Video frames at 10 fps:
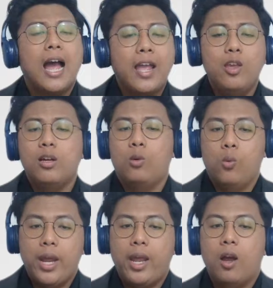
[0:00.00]
Are you
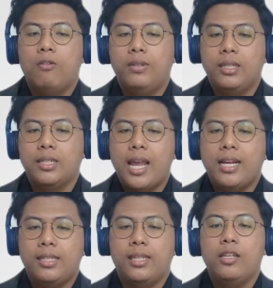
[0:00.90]
aware of this
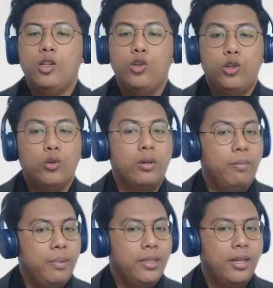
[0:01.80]
action you do
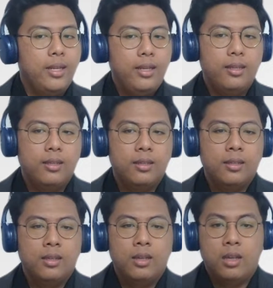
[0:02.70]
repeatedly?
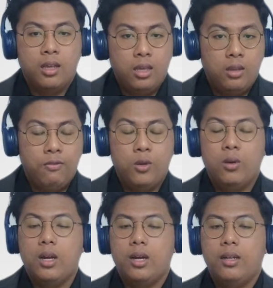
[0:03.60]
If
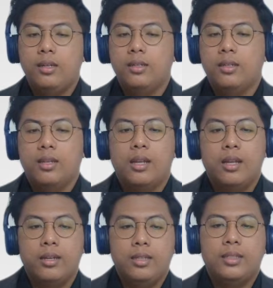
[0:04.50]
you are,
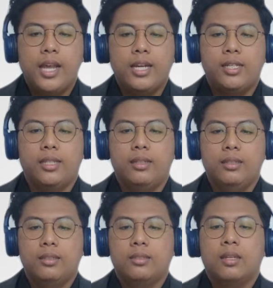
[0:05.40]
these
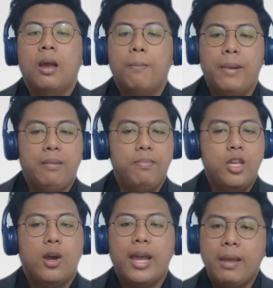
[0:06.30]
actions might be
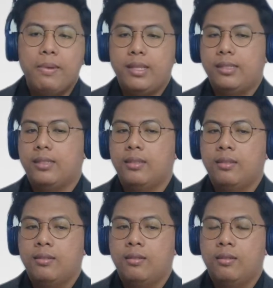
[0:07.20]
your habits.
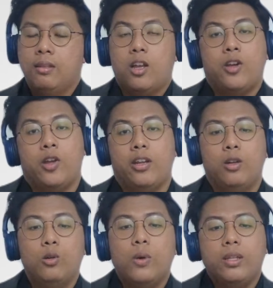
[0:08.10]
Not a
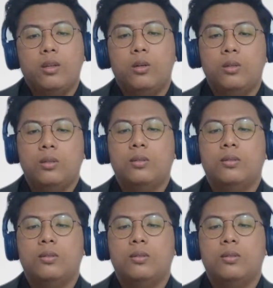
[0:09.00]
good one though.